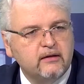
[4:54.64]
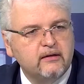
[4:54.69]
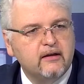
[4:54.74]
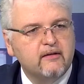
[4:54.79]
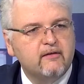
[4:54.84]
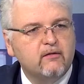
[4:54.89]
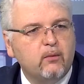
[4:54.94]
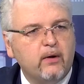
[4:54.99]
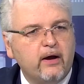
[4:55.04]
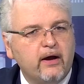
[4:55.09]
And
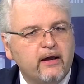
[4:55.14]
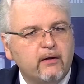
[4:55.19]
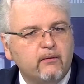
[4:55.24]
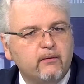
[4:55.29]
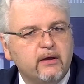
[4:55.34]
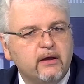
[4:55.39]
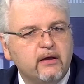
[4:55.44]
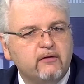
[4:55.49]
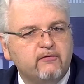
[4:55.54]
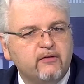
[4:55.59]
that's why
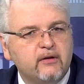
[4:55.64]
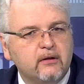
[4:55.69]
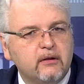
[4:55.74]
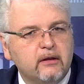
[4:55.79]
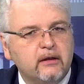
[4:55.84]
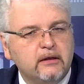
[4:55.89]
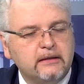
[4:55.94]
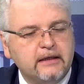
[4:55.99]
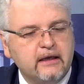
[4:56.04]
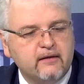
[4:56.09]
we feel
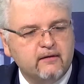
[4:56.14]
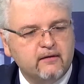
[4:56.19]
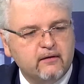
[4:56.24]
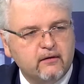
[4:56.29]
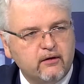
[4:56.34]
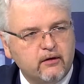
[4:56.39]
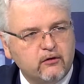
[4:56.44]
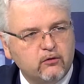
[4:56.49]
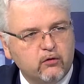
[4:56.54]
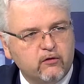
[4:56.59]
it
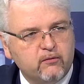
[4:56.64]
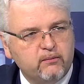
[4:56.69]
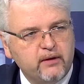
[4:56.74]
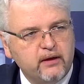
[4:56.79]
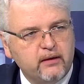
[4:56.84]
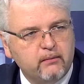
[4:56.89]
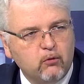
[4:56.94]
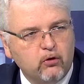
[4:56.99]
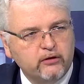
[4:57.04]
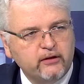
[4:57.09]
necessary to
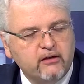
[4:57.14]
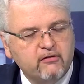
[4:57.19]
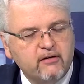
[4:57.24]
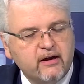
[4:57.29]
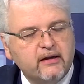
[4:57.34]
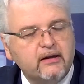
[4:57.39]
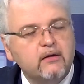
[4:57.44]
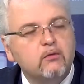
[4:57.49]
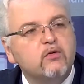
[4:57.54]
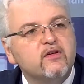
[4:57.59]
speak more
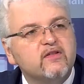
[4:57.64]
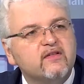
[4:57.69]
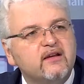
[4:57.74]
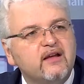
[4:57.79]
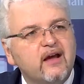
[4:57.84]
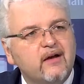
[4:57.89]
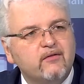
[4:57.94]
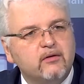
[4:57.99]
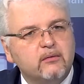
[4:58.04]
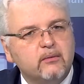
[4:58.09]
directly with the
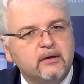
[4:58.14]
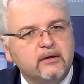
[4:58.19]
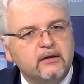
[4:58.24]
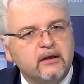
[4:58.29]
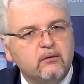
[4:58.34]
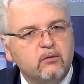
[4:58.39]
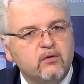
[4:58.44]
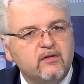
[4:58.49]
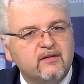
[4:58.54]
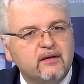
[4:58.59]
government
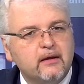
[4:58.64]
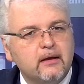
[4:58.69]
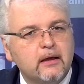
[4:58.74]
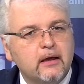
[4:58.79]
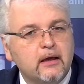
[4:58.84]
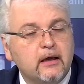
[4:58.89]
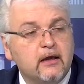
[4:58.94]
and with the,